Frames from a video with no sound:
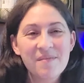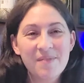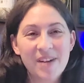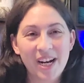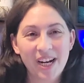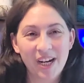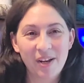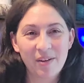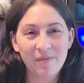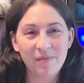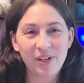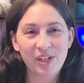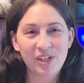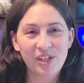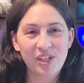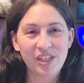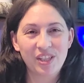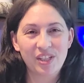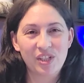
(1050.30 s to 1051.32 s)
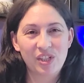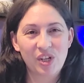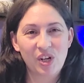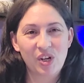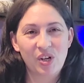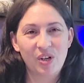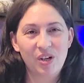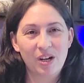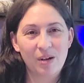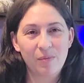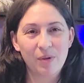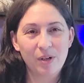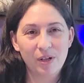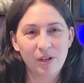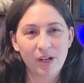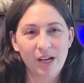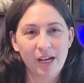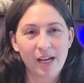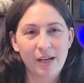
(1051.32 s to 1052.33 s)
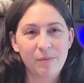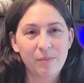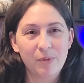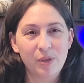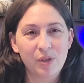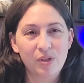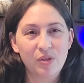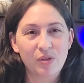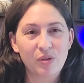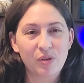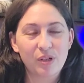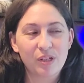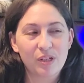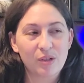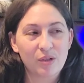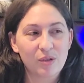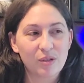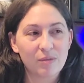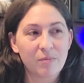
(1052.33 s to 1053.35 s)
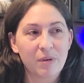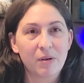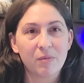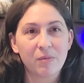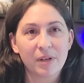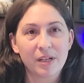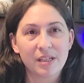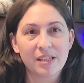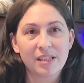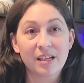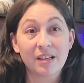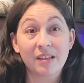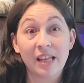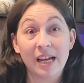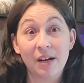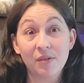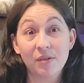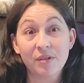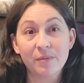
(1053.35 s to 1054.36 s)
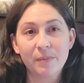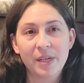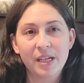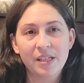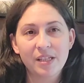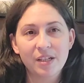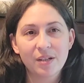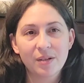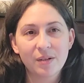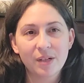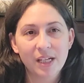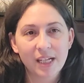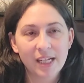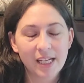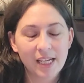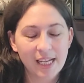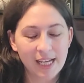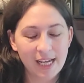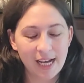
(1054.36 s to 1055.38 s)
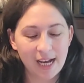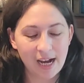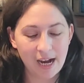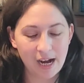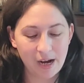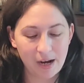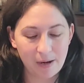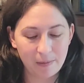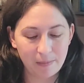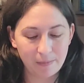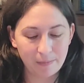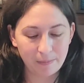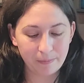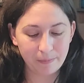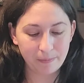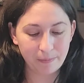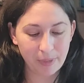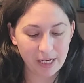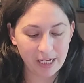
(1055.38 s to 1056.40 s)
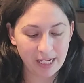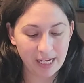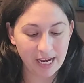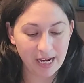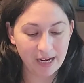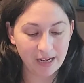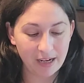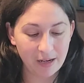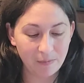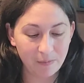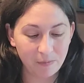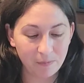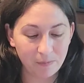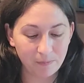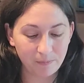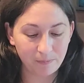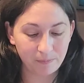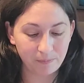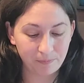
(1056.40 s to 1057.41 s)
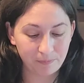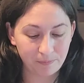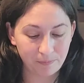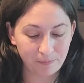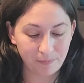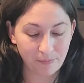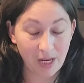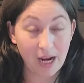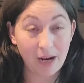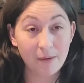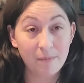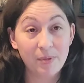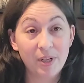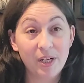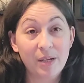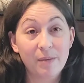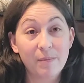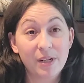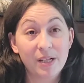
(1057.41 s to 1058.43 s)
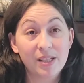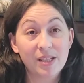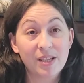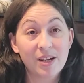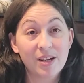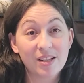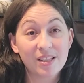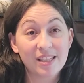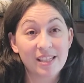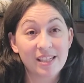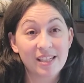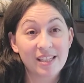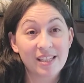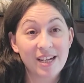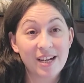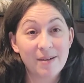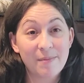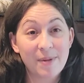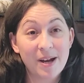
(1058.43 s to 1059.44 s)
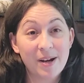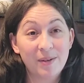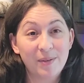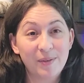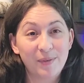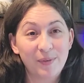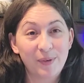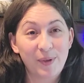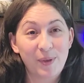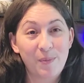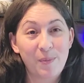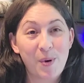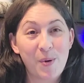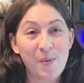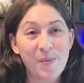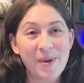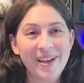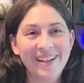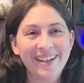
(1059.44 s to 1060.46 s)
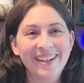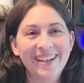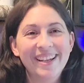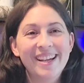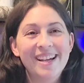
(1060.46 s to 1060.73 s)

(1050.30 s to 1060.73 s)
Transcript: But I am finishing the shawl. I'm going to go ahead and push through it as long as my wrist allows me to. But yeah, I'm putting my socks into timeout for the moment,